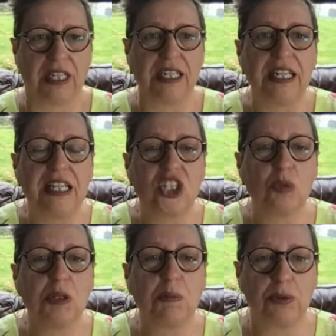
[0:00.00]
It needs
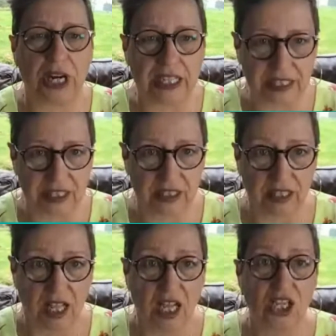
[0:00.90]
to be practical.
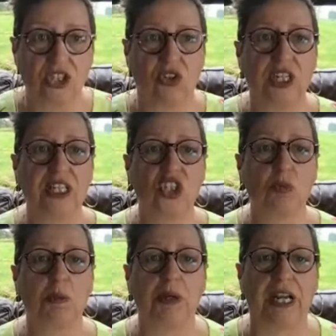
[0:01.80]
So it needs to
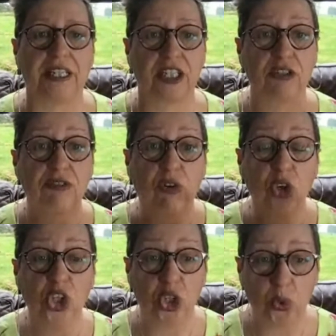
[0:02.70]
be practical for
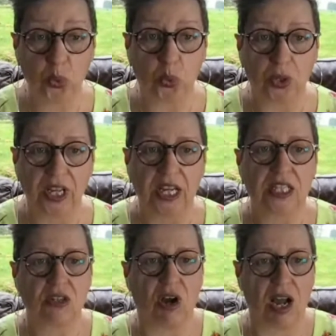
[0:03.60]
you.
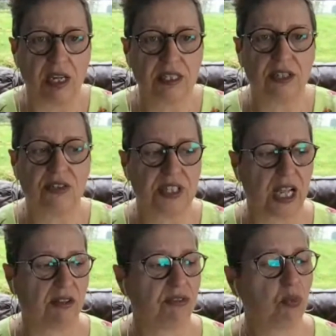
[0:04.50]
So ask
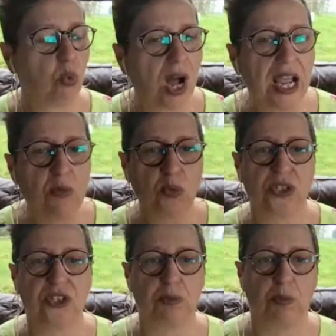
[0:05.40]
yourself, why
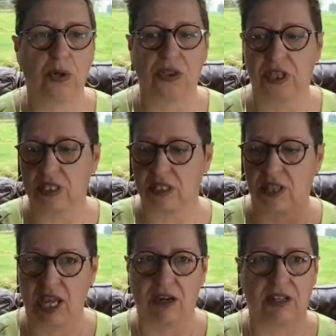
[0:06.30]
would you put this
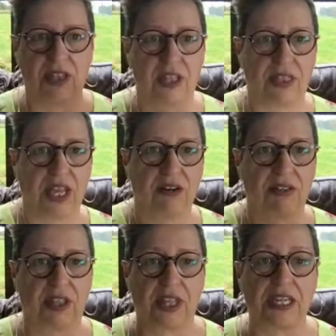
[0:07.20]
there and that there
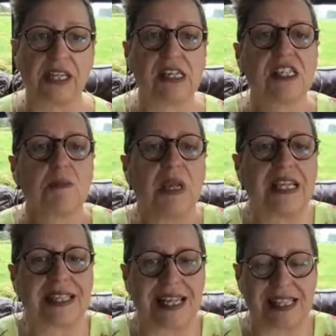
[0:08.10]
and that there? Does it
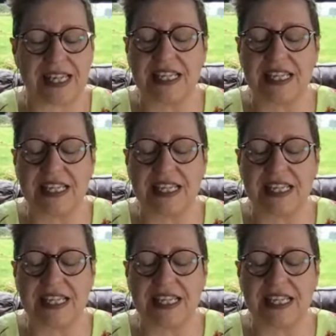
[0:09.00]
make sense?